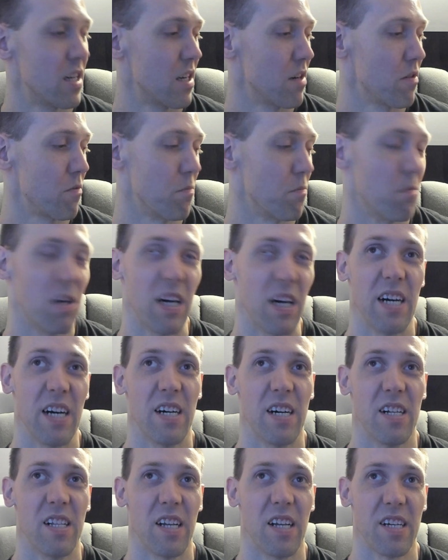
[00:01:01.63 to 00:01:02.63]

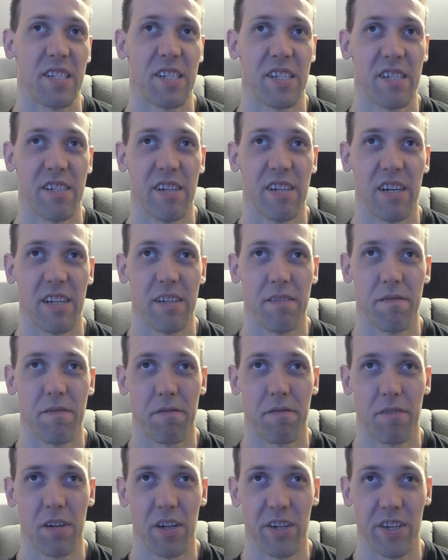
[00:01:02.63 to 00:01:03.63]
while I still had it
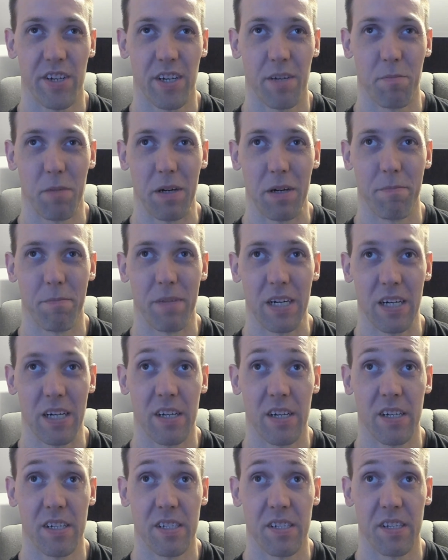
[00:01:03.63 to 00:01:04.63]
fresh in my
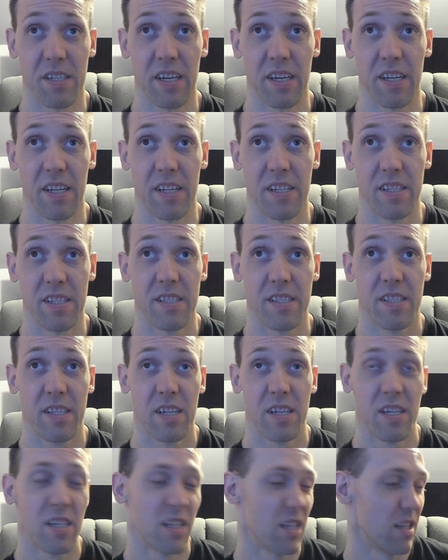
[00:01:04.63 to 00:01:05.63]
mind that
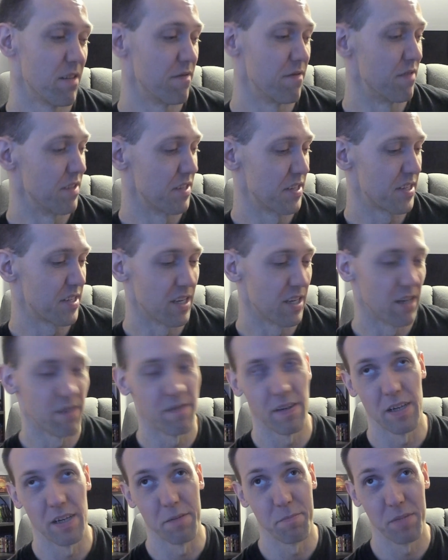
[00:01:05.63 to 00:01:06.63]
of the stuff
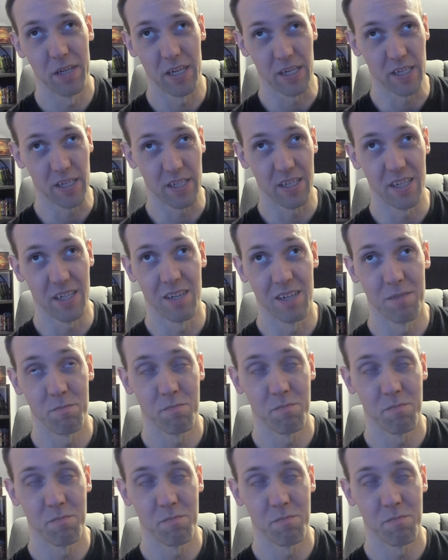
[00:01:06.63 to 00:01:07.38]
I picked up